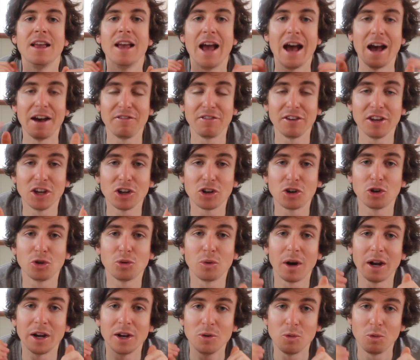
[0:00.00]
Having a good
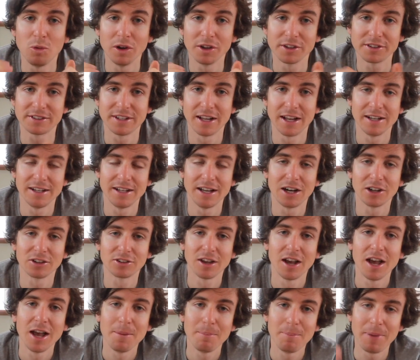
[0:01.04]
one will stand out.
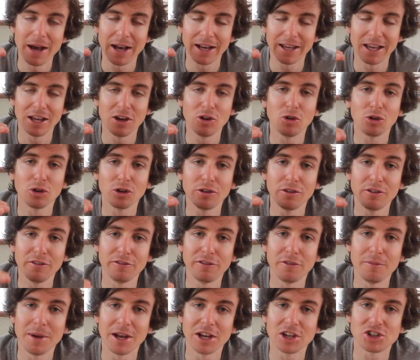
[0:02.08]
Packing all your
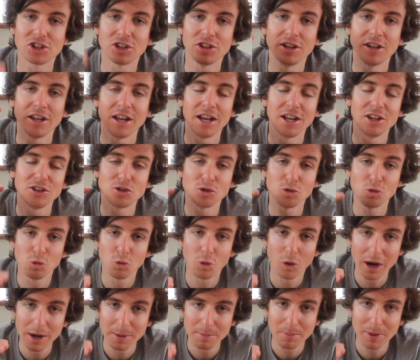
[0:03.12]
information into
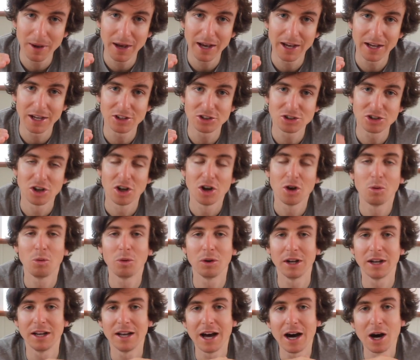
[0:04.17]
one page
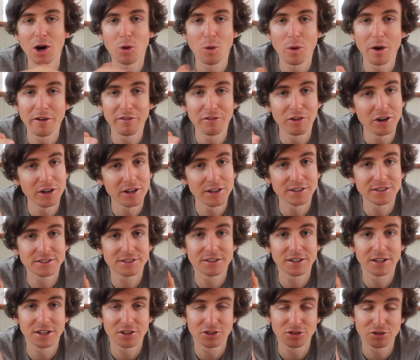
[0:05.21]
will allow whoever it is
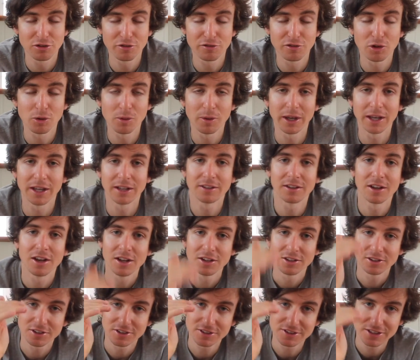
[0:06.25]
that is reviewing it
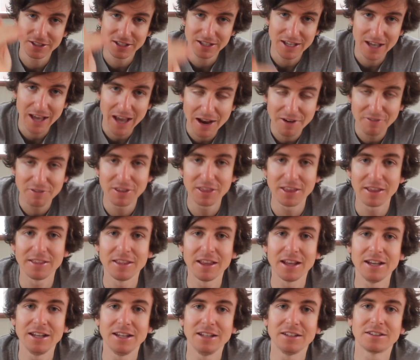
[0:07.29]
to see everything
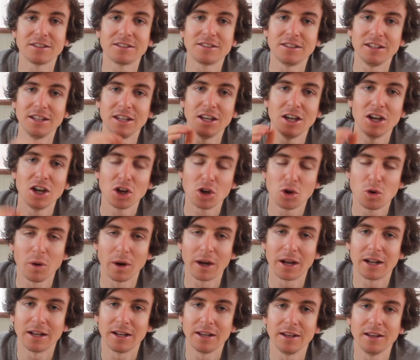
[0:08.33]
they need to see
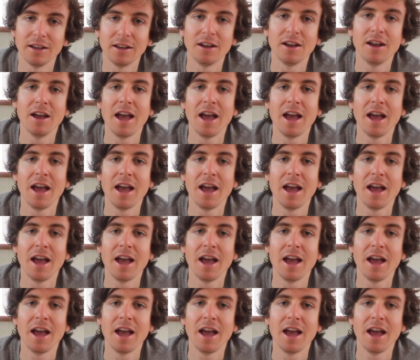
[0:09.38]
quickly.